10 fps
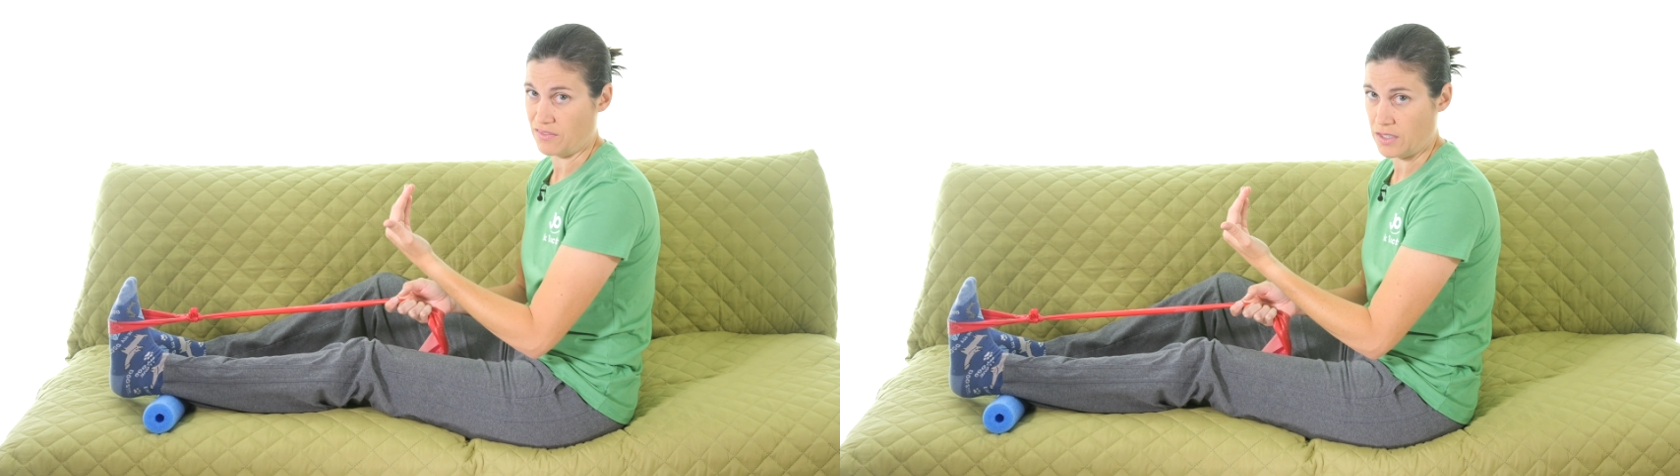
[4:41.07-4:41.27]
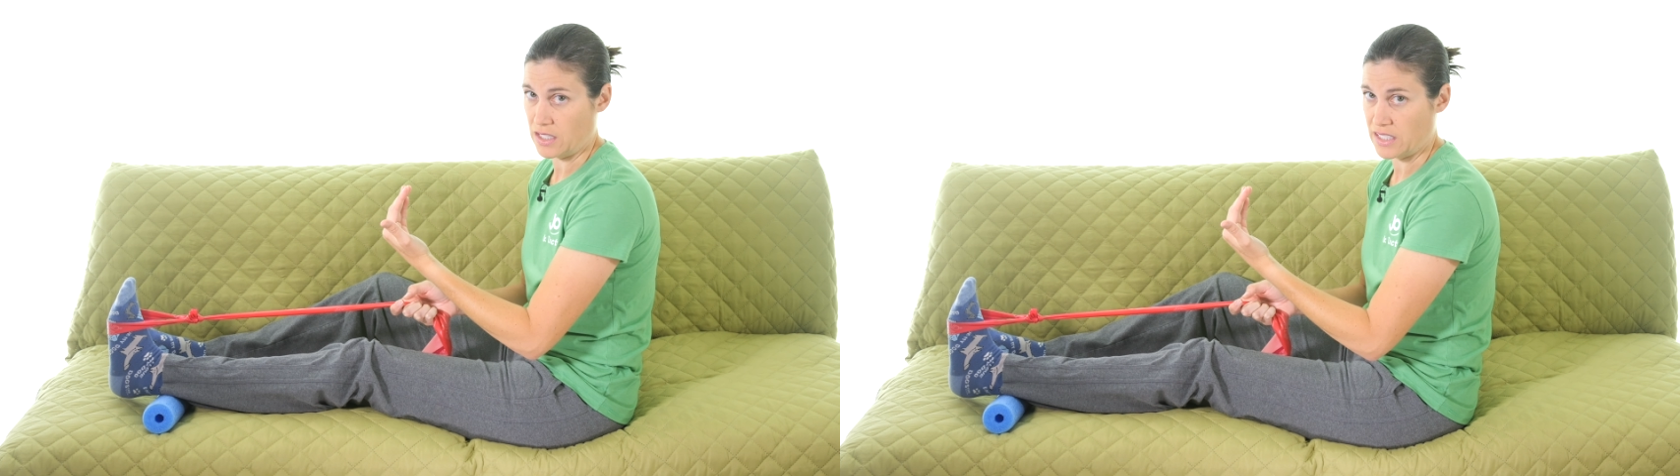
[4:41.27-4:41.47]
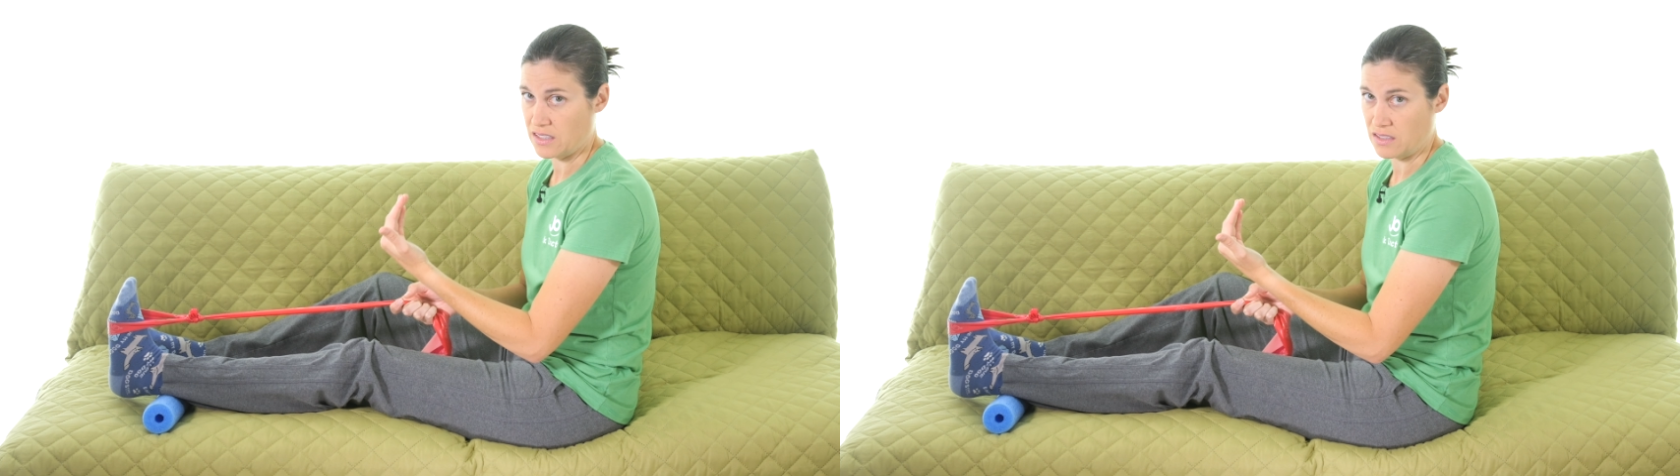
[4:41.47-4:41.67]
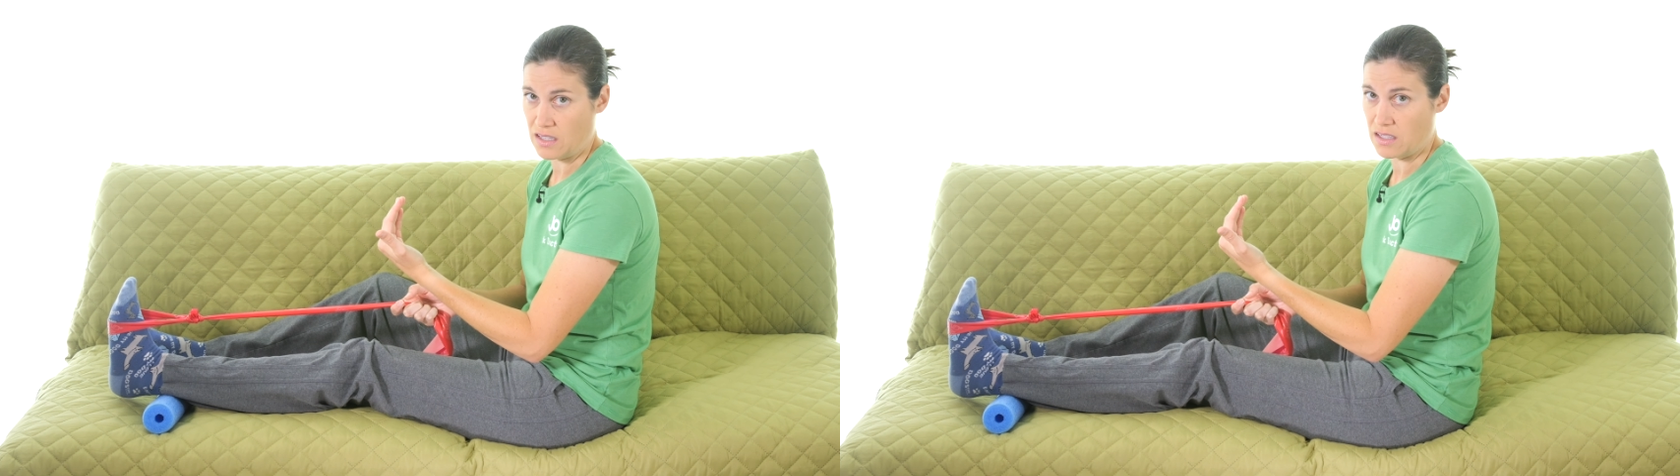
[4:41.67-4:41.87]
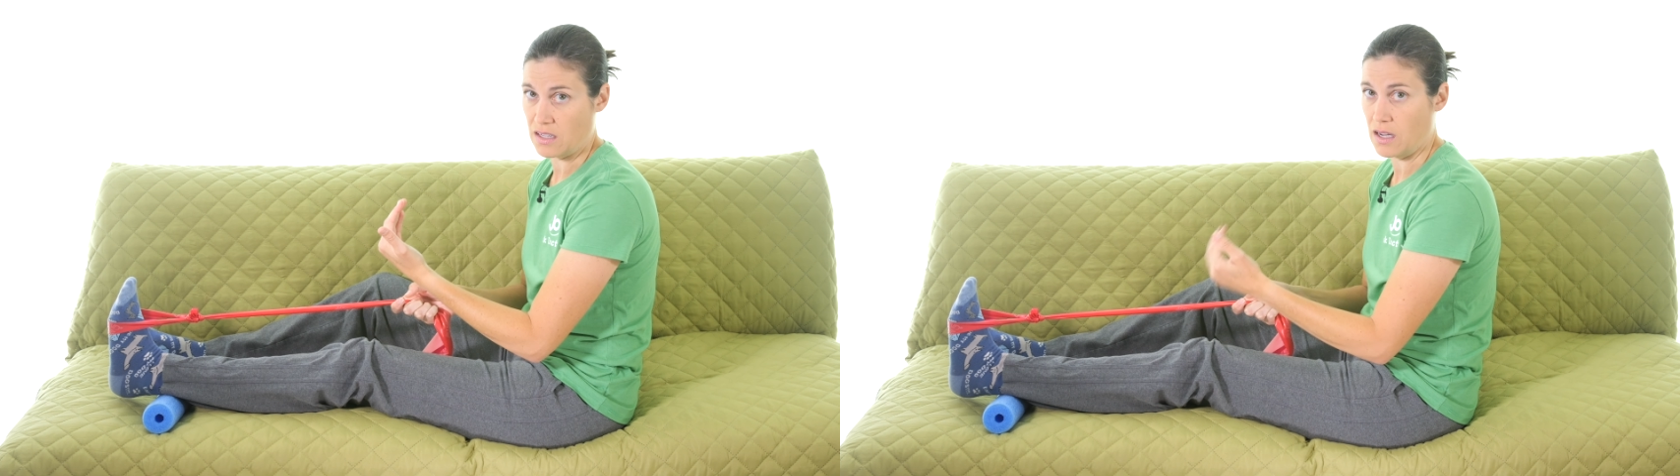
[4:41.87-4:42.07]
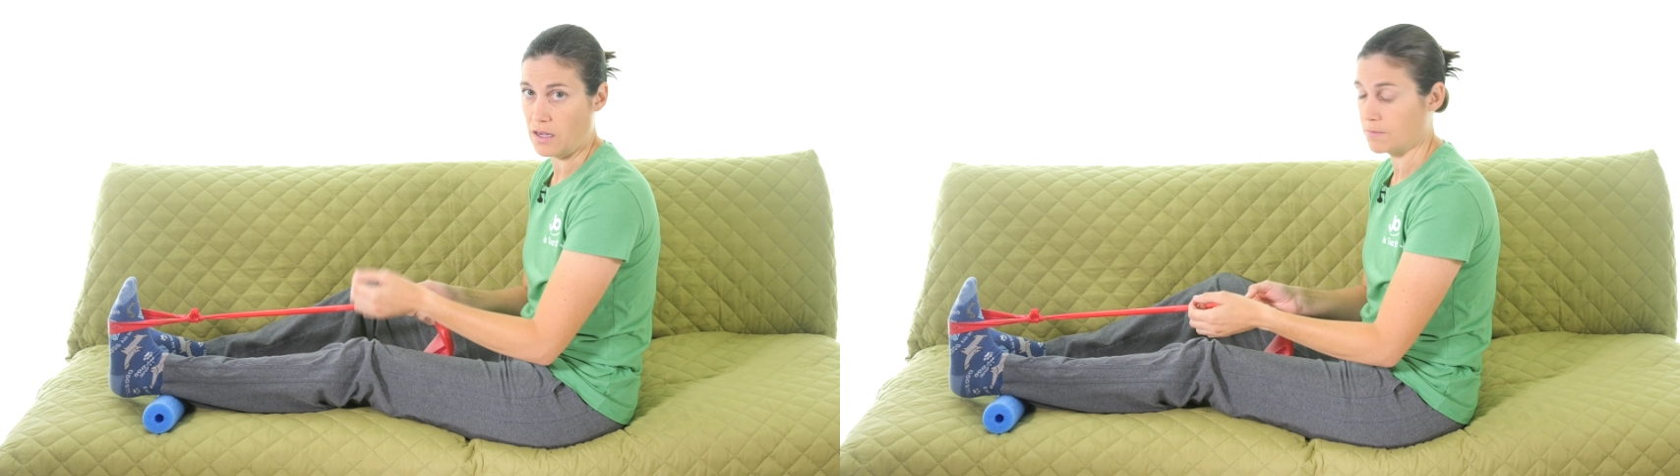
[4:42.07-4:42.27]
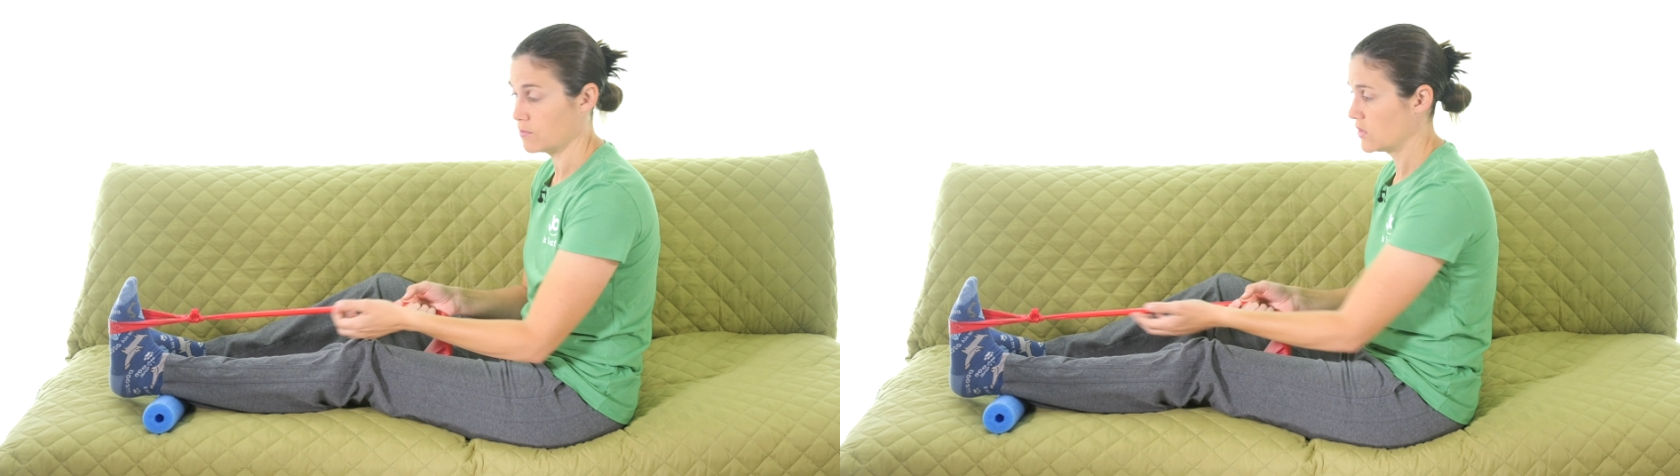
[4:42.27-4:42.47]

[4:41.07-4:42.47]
feel like it's gonna um,